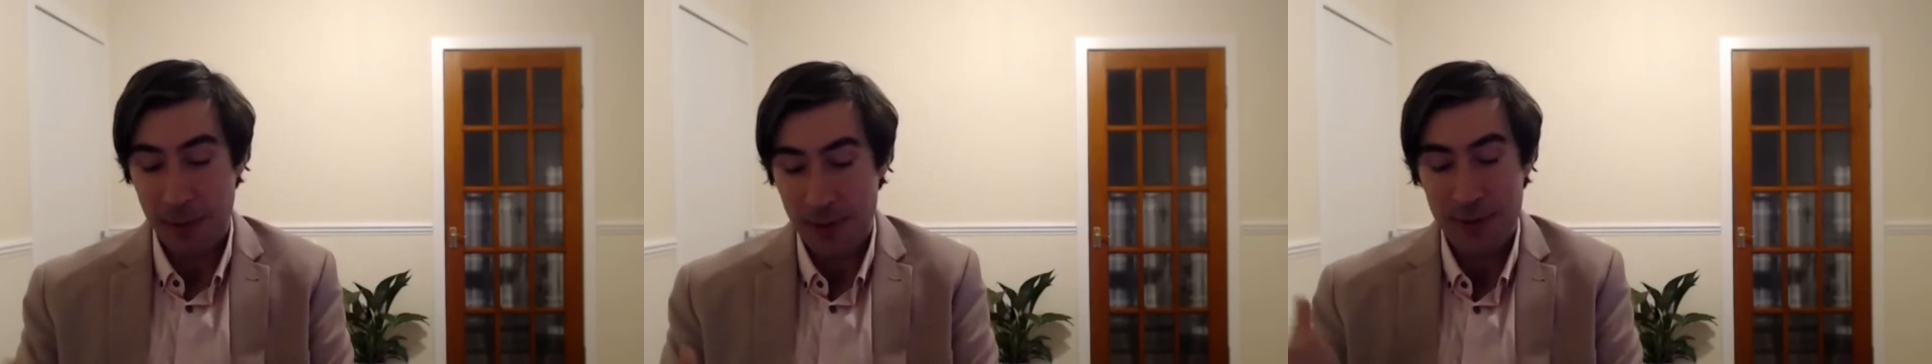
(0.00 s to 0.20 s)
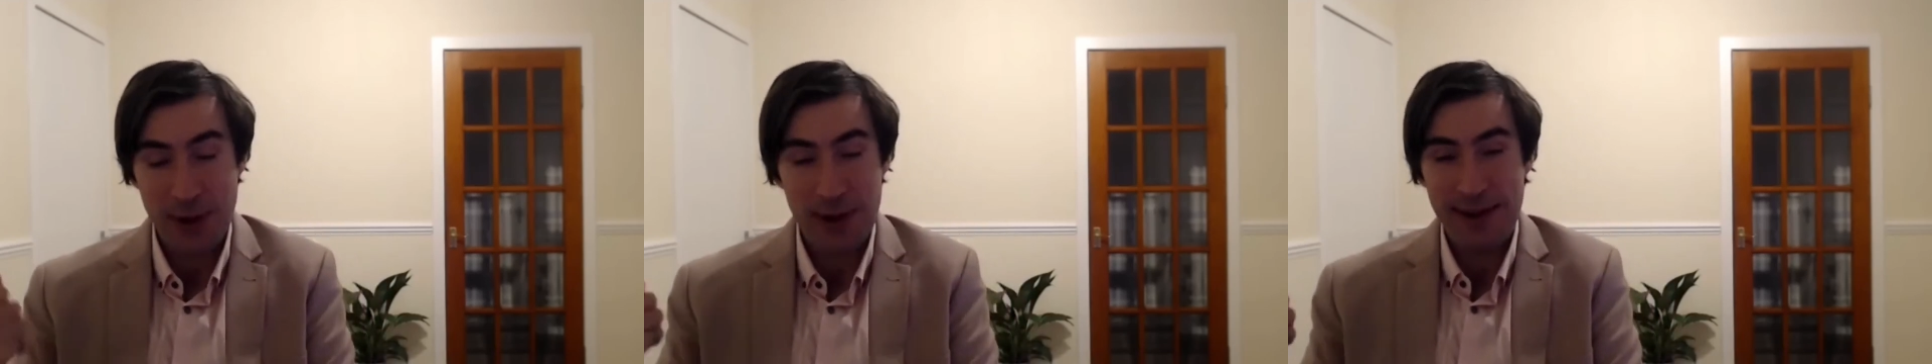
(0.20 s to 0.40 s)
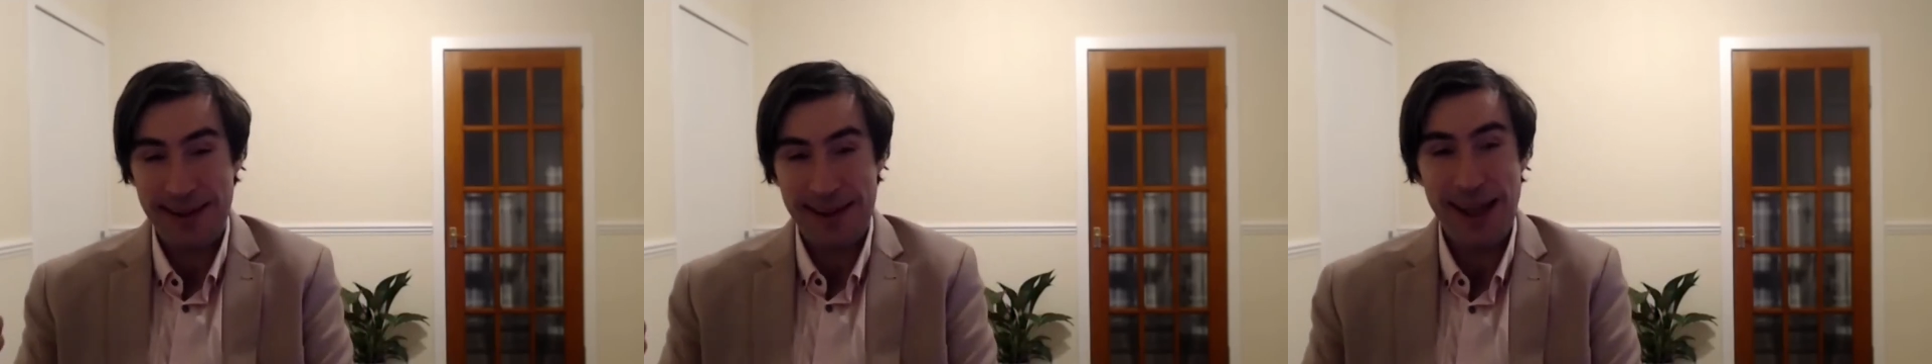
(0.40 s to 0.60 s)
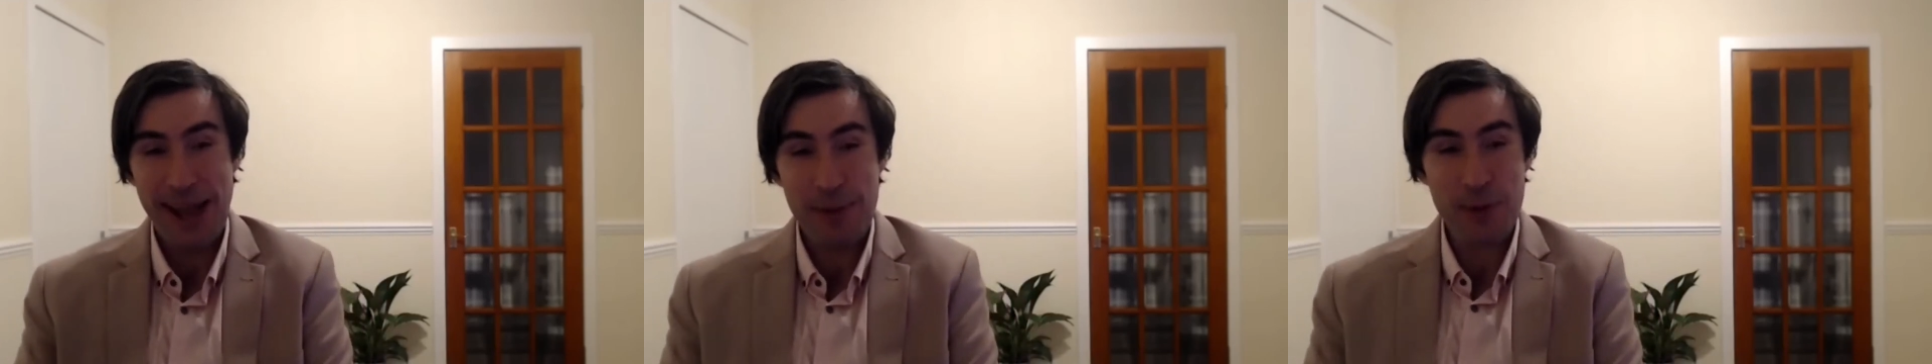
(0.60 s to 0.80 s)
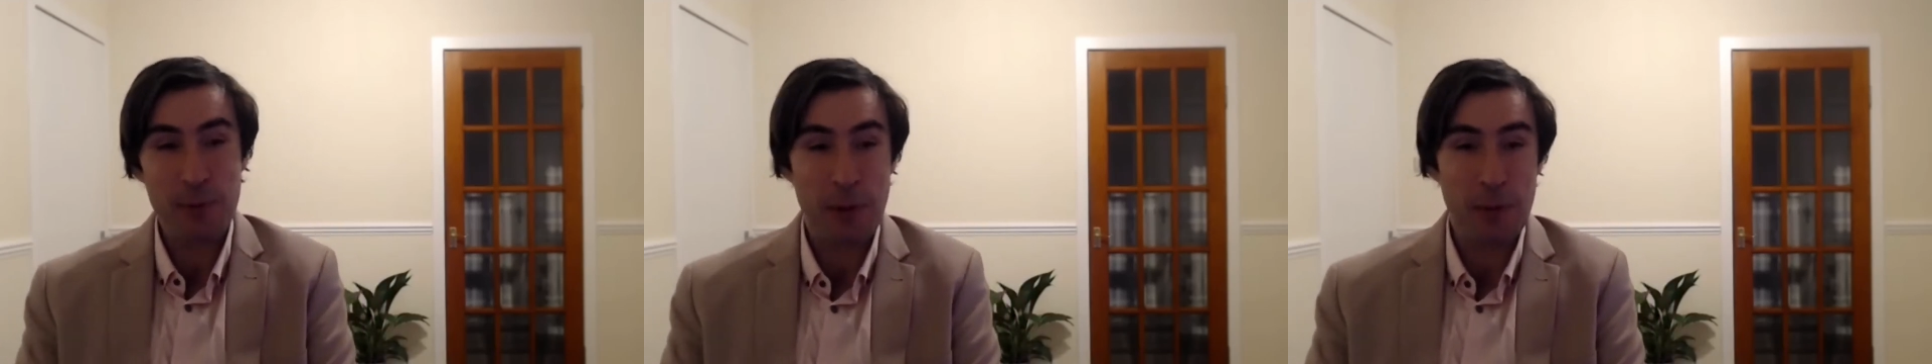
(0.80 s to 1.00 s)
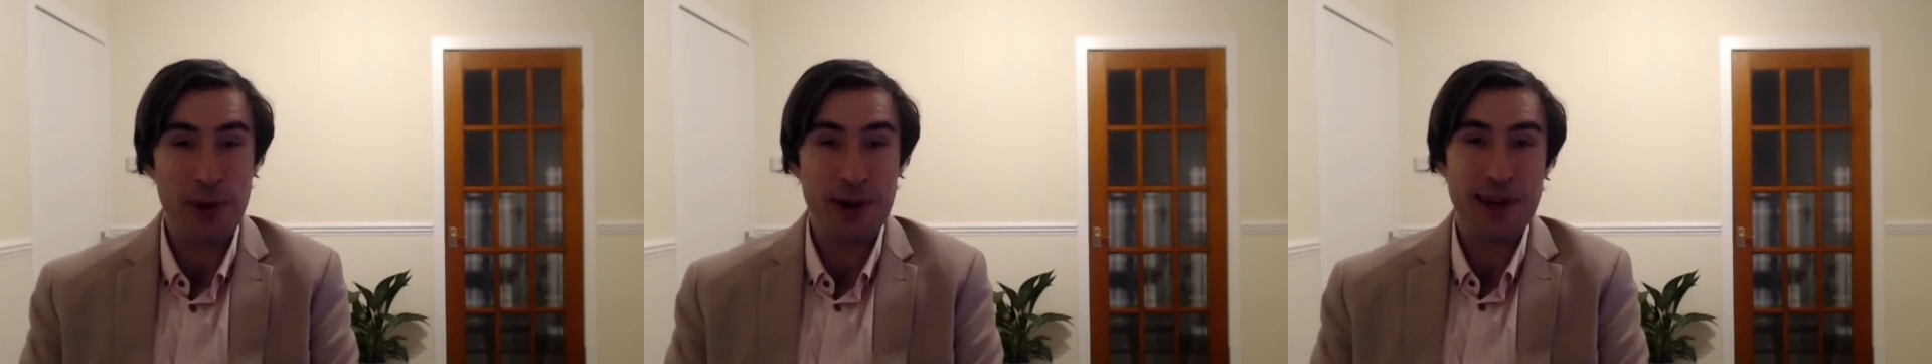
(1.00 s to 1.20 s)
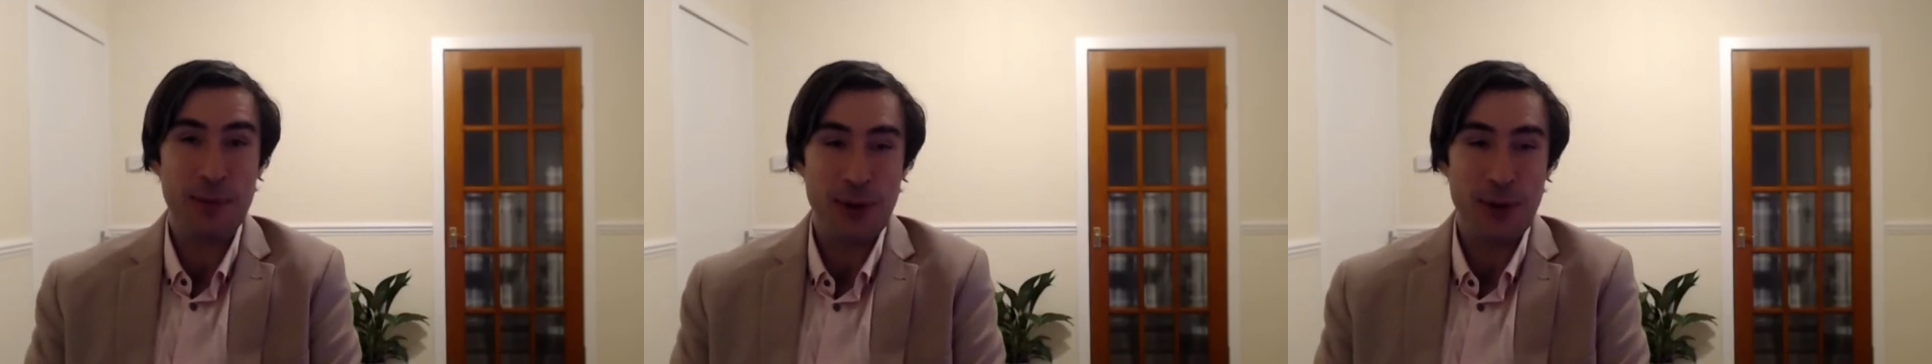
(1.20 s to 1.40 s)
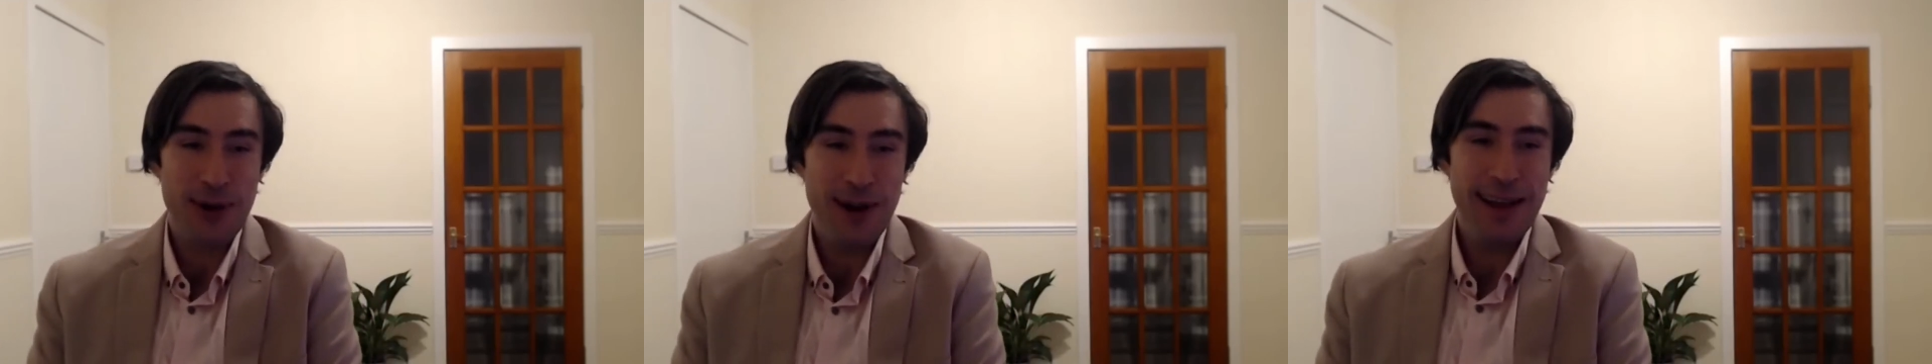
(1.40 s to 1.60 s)
I'm not, I'm not my body
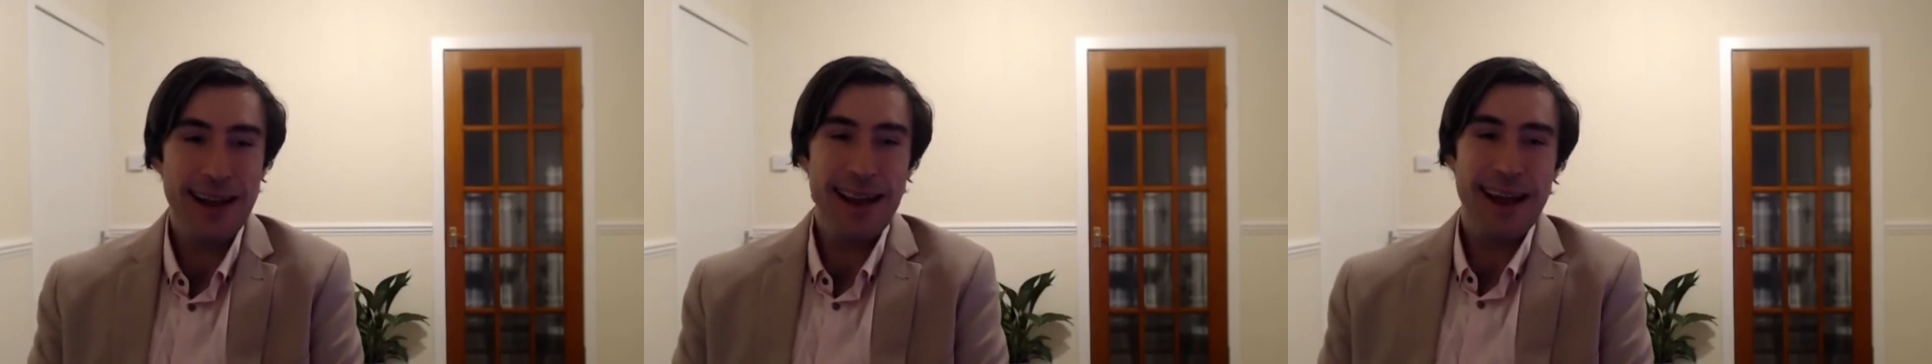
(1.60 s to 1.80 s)
anymore.